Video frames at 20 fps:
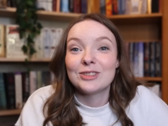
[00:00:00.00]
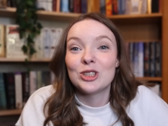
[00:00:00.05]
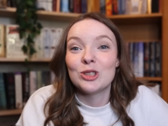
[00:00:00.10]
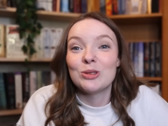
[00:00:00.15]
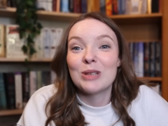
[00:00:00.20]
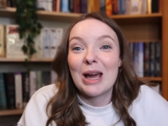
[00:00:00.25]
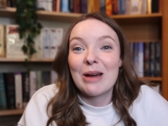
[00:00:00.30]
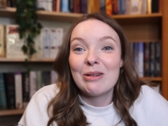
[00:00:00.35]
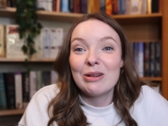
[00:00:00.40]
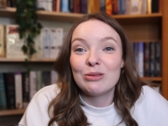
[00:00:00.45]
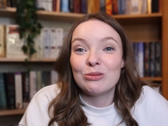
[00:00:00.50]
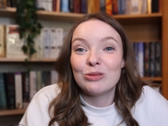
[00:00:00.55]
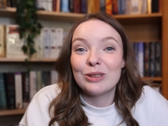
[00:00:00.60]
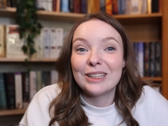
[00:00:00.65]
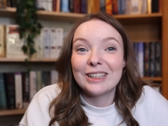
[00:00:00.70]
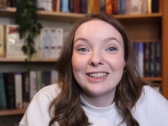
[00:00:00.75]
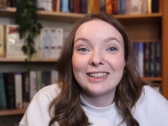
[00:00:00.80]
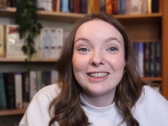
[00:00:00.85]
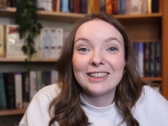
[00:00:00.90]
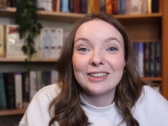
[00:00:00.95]
So now I
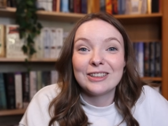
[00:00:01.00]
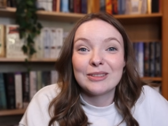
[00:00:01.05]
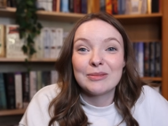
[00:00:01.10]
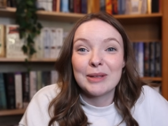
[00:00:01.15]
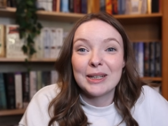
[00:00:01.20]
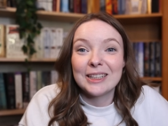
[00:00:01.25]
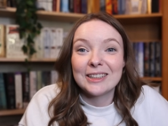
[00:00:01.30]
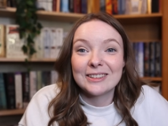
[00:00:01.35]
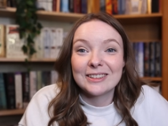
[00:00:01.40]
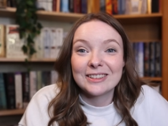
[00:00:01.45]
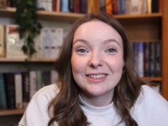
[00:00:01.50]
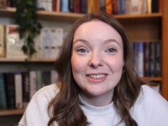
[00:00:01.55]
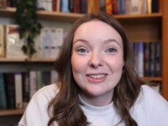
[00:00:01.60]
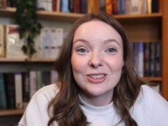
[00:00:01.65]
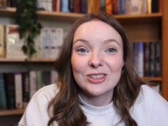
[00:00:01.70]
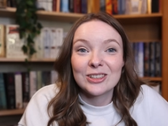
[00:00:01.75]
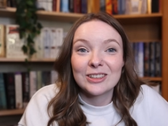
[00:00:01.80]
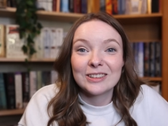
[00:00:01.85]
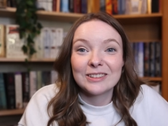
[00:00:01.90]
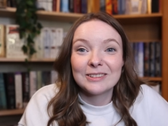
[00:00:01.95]
really need to make a
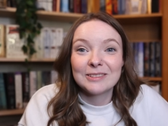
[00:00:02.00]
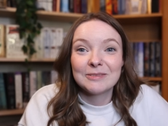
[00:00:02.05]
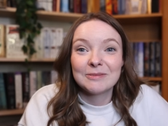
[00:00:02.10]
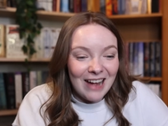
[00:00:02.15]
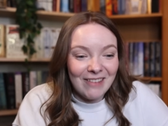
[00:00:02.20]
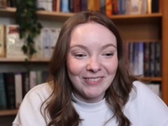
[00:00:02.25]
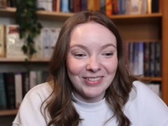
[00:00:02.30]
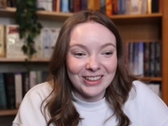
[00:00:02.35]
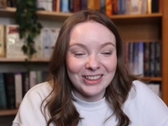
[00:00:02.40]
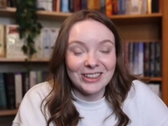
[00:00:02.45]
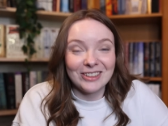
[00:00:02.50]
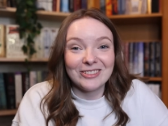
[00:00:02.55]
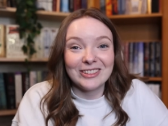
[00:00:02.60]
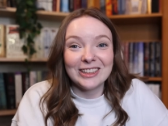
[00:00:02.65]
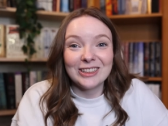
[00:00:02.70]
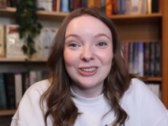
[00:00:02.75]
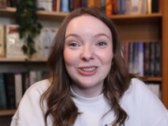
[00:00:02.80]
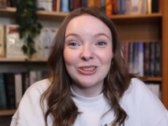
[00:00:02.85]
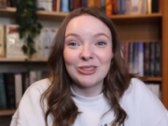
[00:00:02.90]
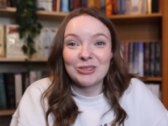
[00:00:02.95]
decision. I'm gonna go
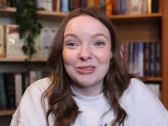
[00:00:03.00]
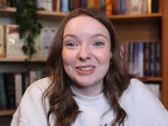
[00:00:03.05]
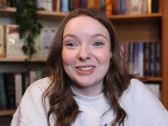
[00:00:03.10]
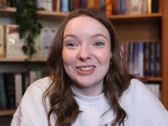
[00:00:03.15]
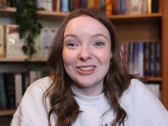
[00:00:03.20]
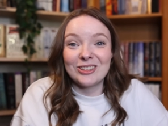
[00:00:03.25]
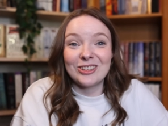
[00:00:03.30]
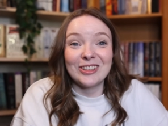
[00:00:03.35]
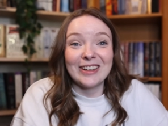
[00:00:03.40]
read Two Twisted